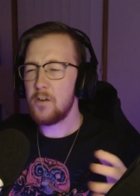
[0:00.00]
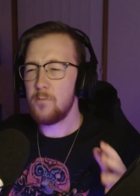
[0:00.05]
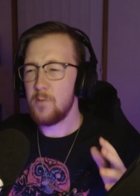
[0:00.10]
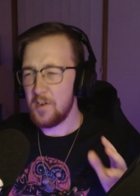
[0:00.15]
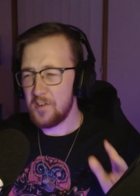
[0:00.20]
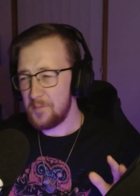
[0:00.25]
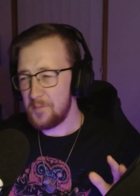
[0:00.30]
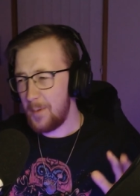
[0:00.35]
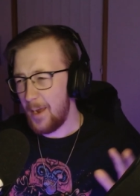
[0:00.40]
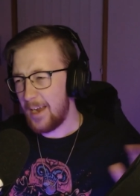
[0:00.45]

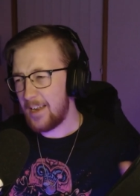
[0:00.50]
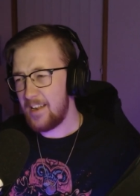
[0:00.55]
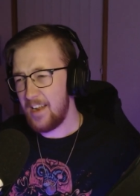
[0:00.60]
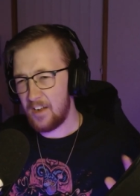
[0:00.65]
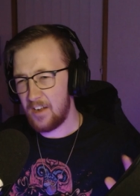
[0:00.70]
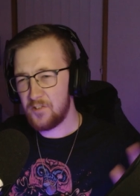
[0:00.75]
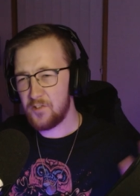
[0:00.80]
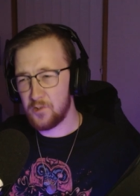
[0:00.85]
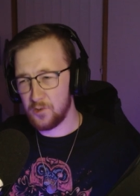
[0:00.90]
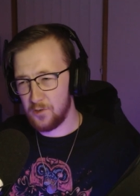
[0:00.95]
respect
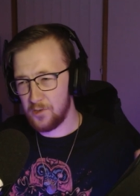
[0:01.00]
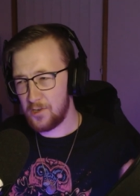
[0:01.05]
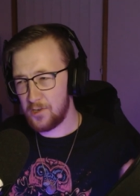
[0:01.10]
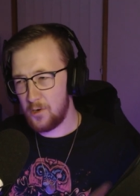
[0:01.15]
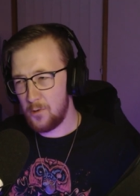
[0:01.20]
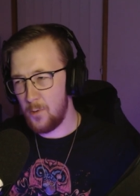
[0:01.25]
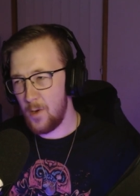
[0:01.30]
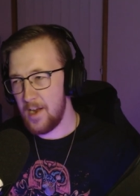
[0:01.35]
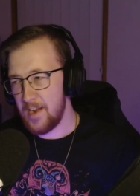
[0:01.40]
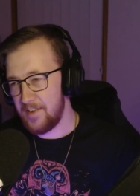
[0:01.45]
our short
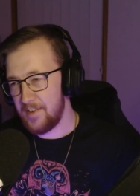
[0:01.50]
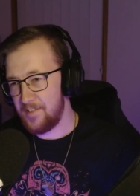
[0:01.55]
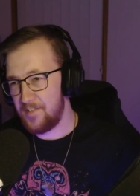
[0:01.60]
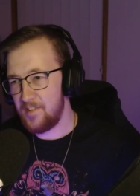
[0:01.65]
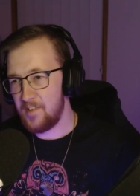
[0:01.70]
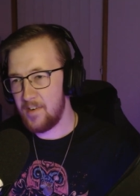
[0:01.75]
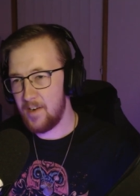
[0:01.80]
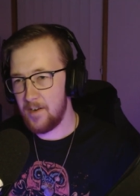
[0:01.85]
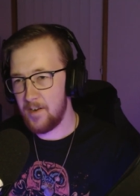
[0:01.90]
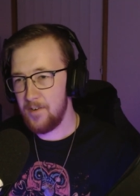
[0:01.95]
queens,
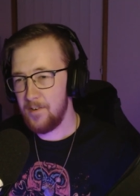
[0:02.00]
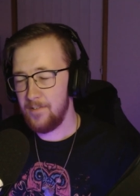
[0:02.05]
you know.